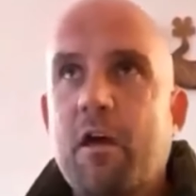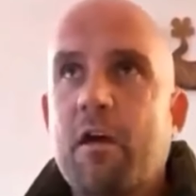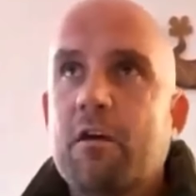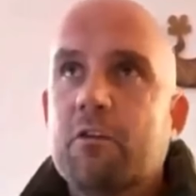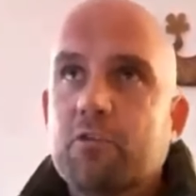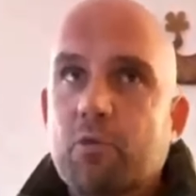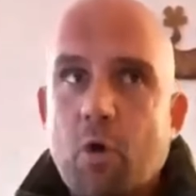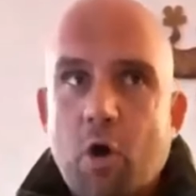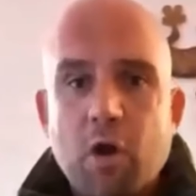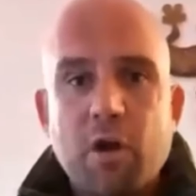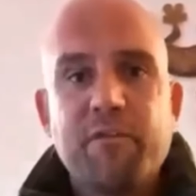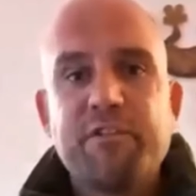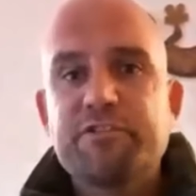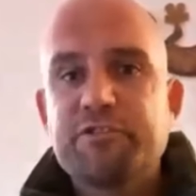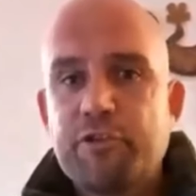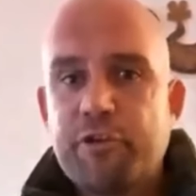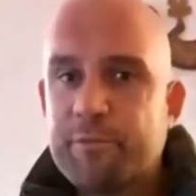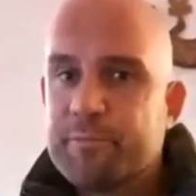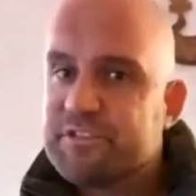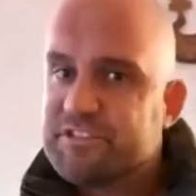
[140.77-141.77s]
So all of a
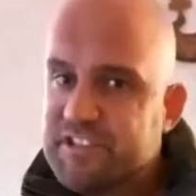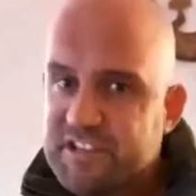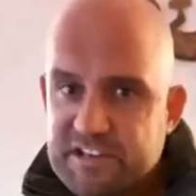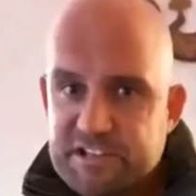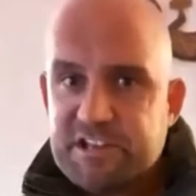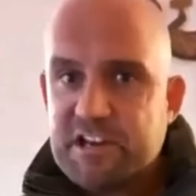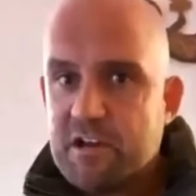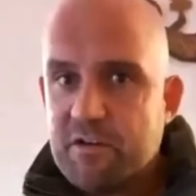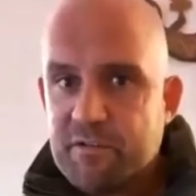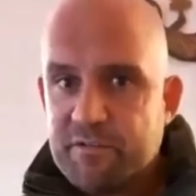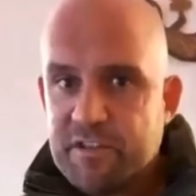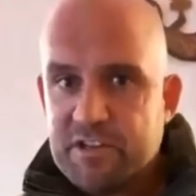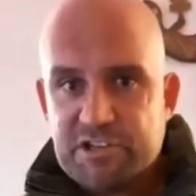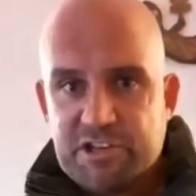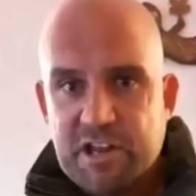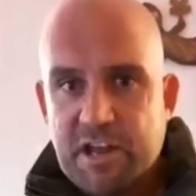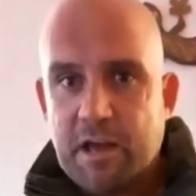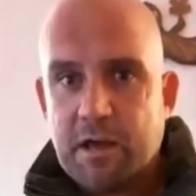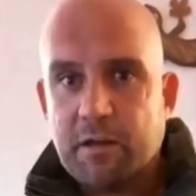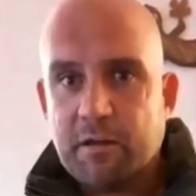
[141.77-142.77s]
sudden, I'm six years in the
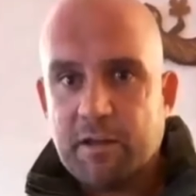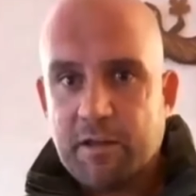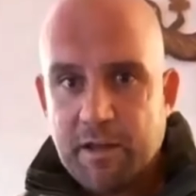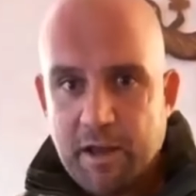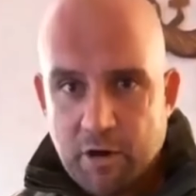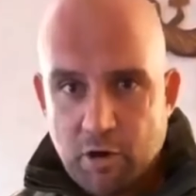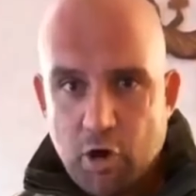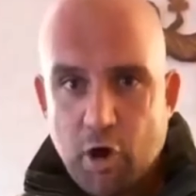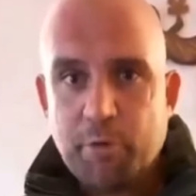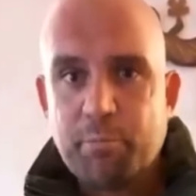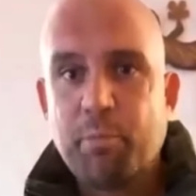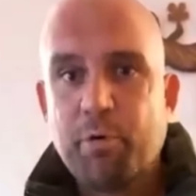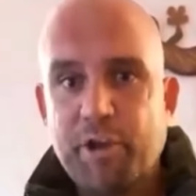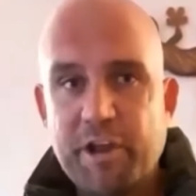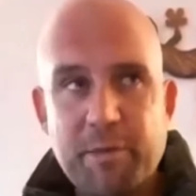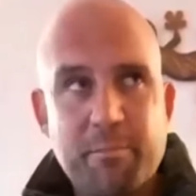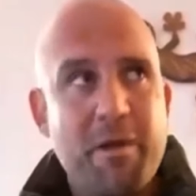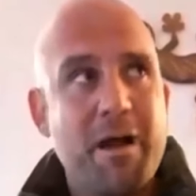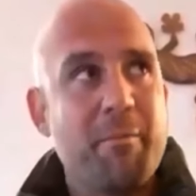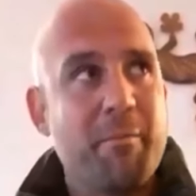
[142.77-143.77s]
jail, and God put it in
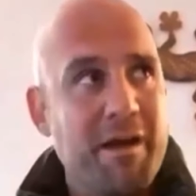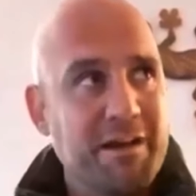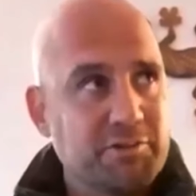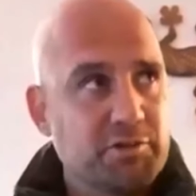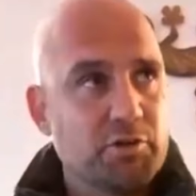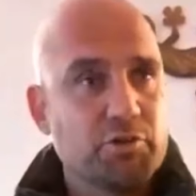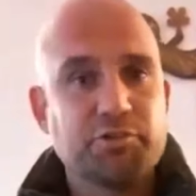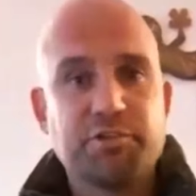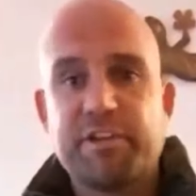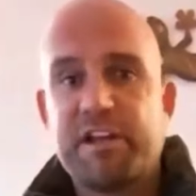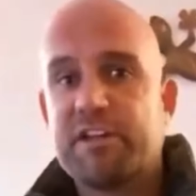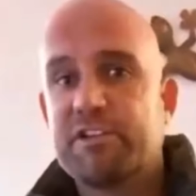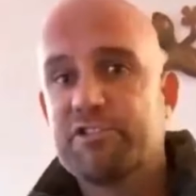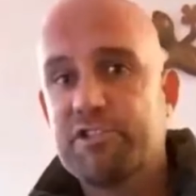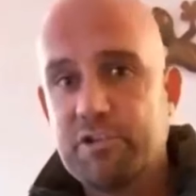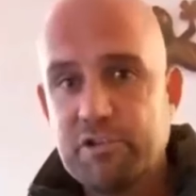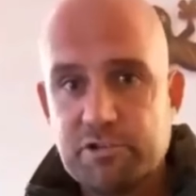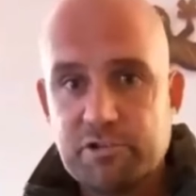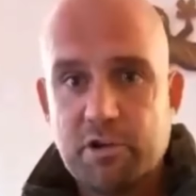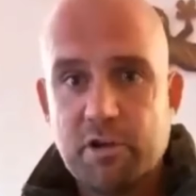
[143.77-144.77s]
my mind to go to that
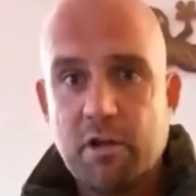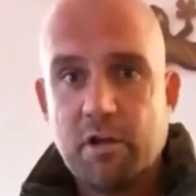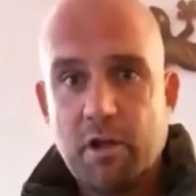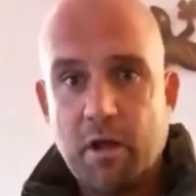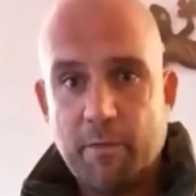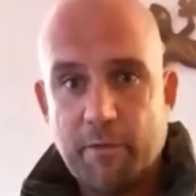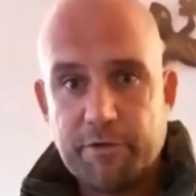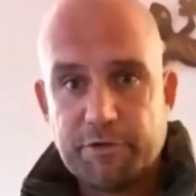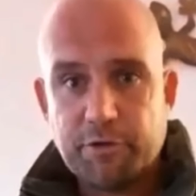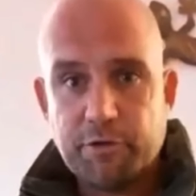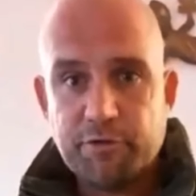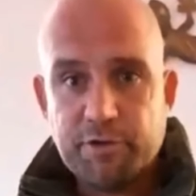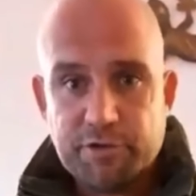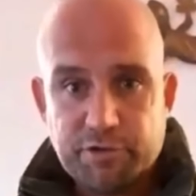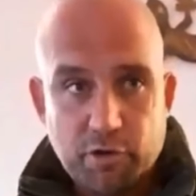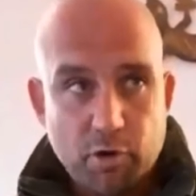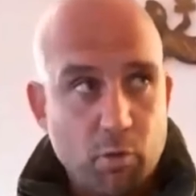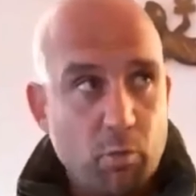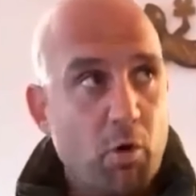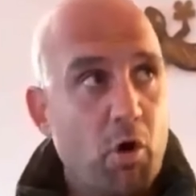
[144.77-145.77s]
church on the Sunday. So I
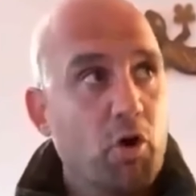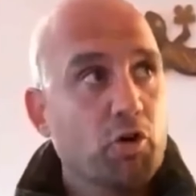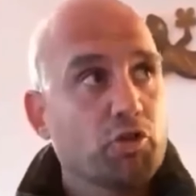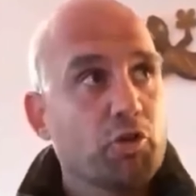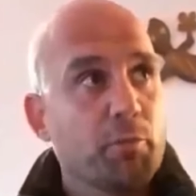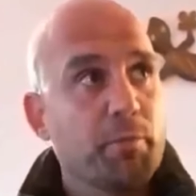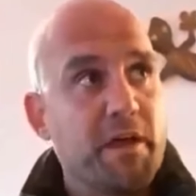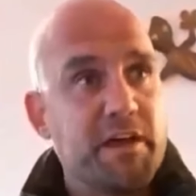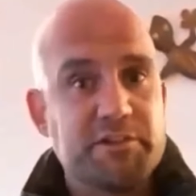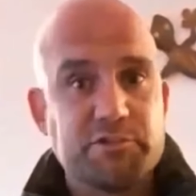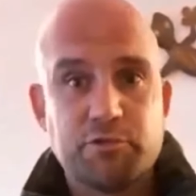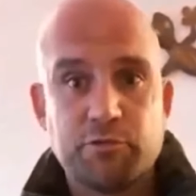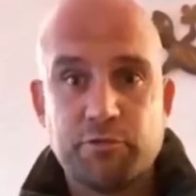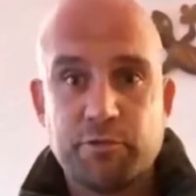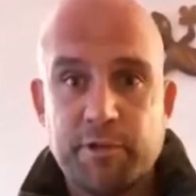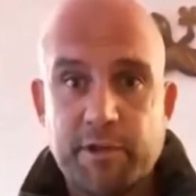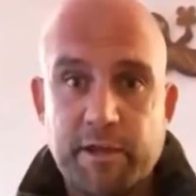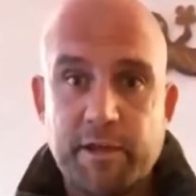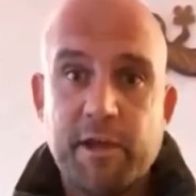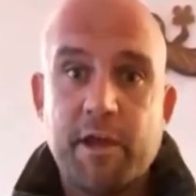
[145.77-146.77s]
walked up that
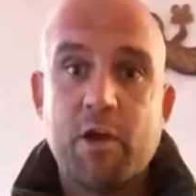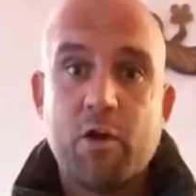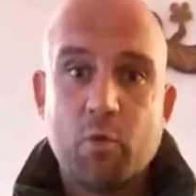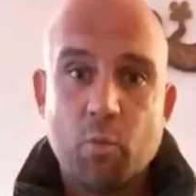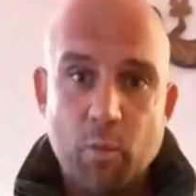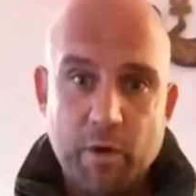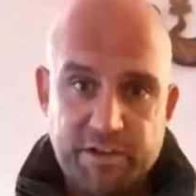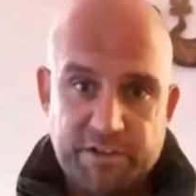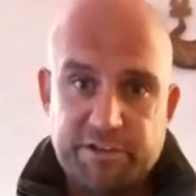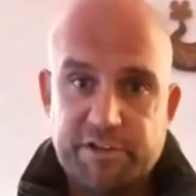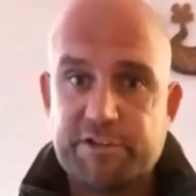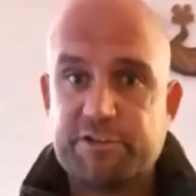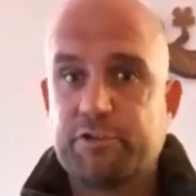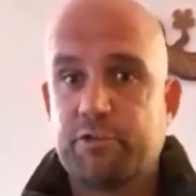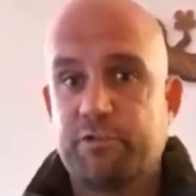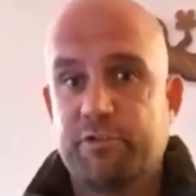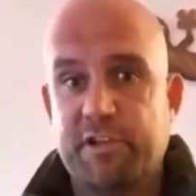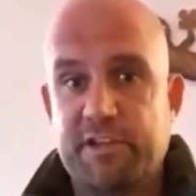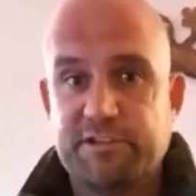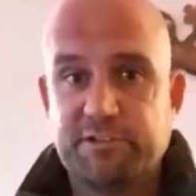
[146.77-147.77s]
Sunday, went to the
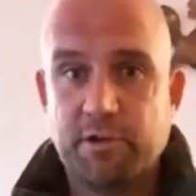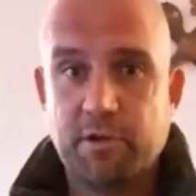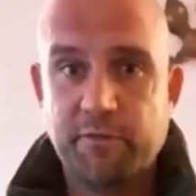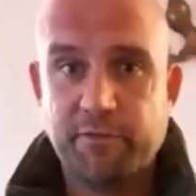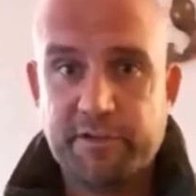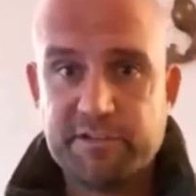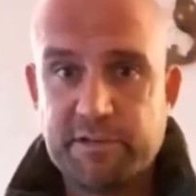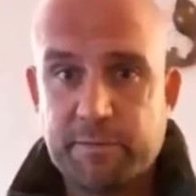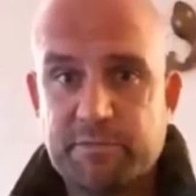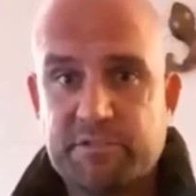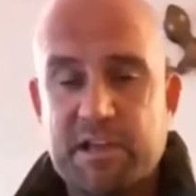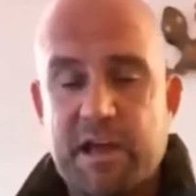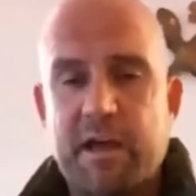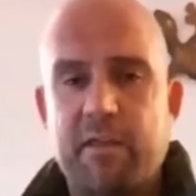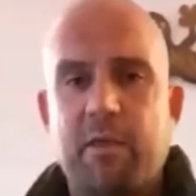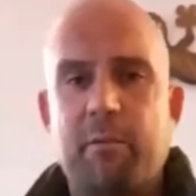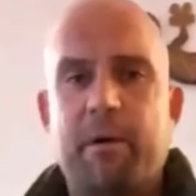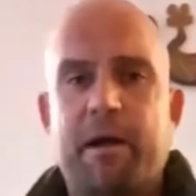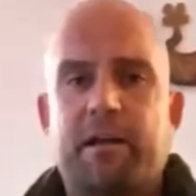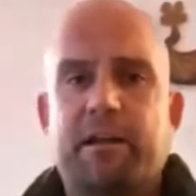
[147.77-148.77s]
Sunday service, and sat at the
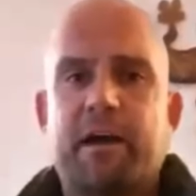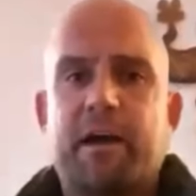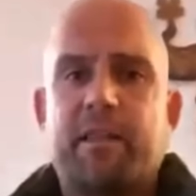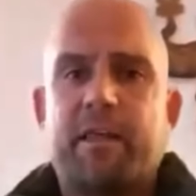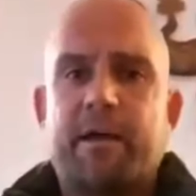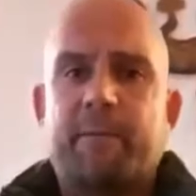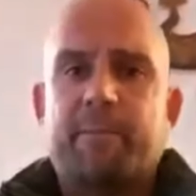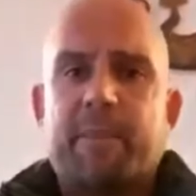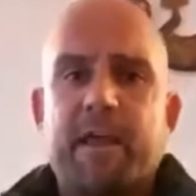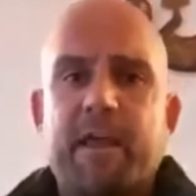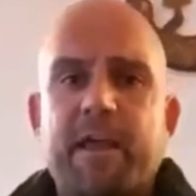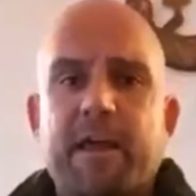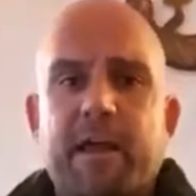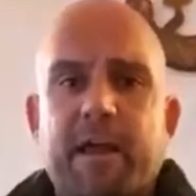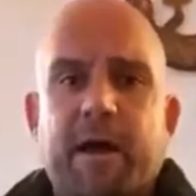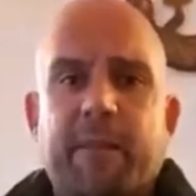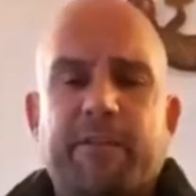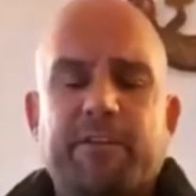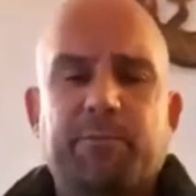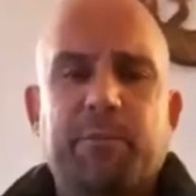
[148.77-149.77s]
back like that. And
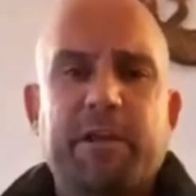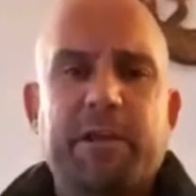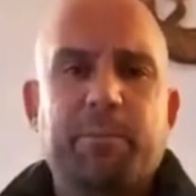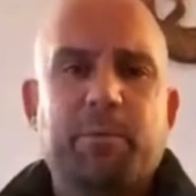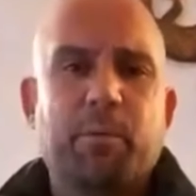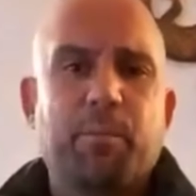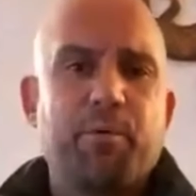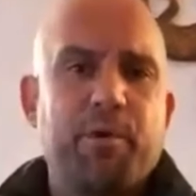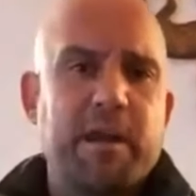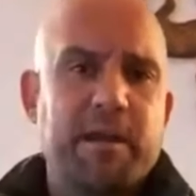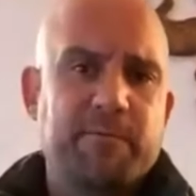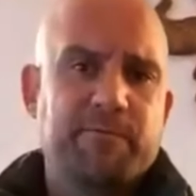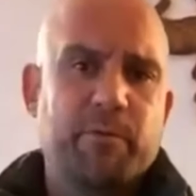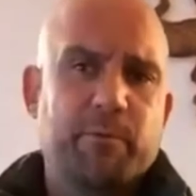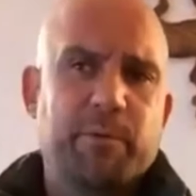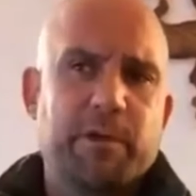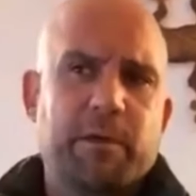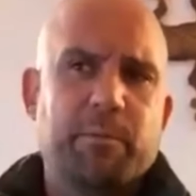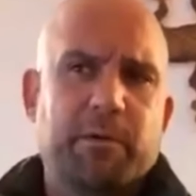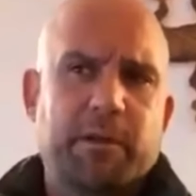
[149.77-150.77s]
there's people praying for
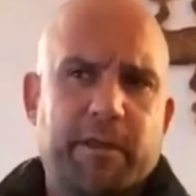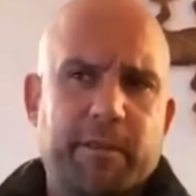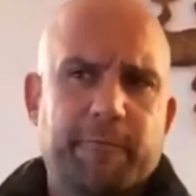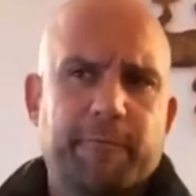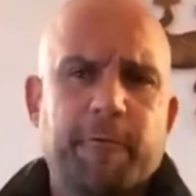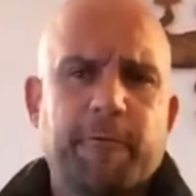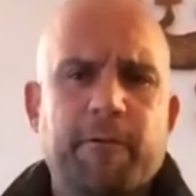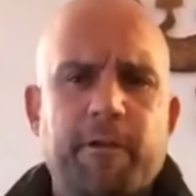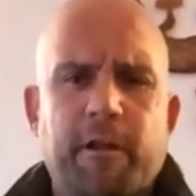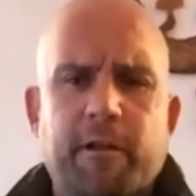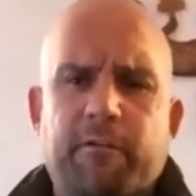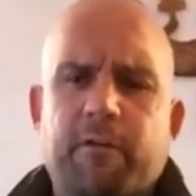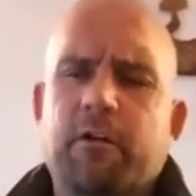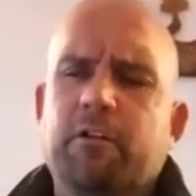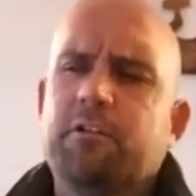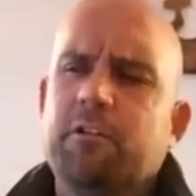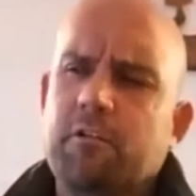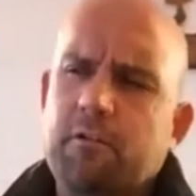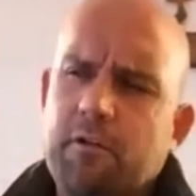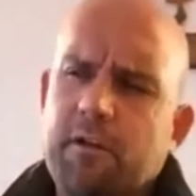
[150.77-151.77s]
people at the front, and I thought, you
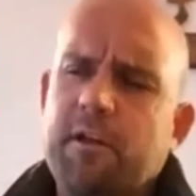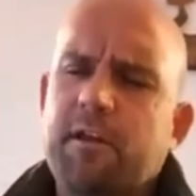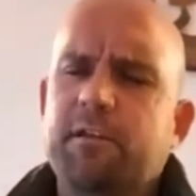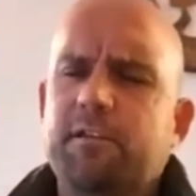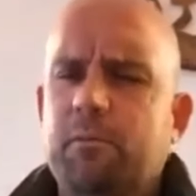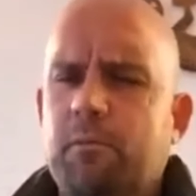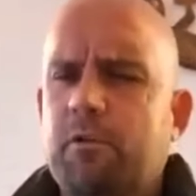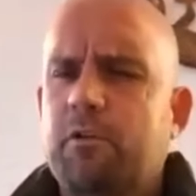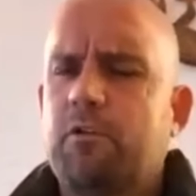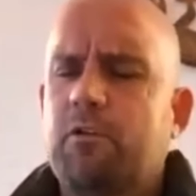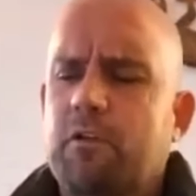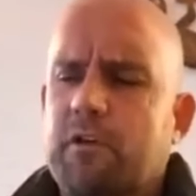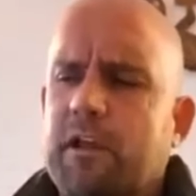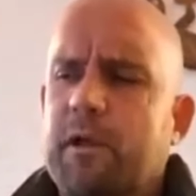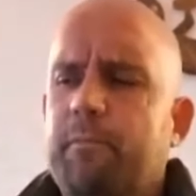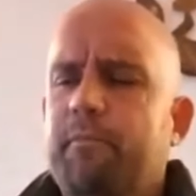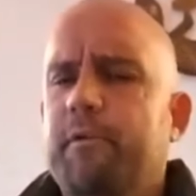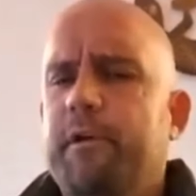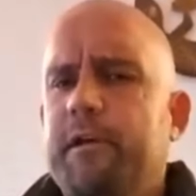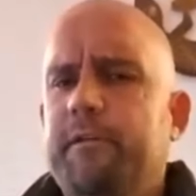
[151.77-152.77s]
know what it is? I'm going to go and get
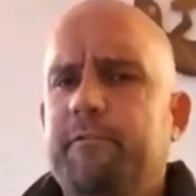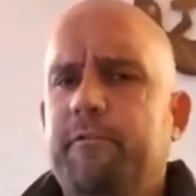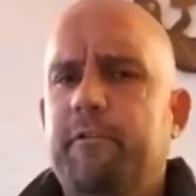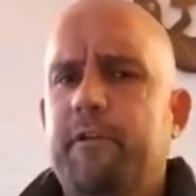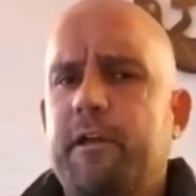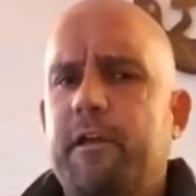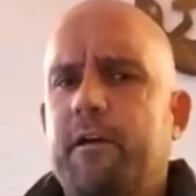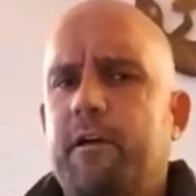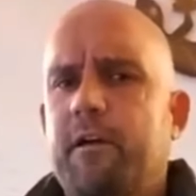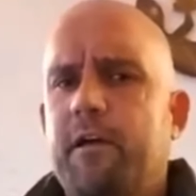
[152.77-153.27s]
prayed for here.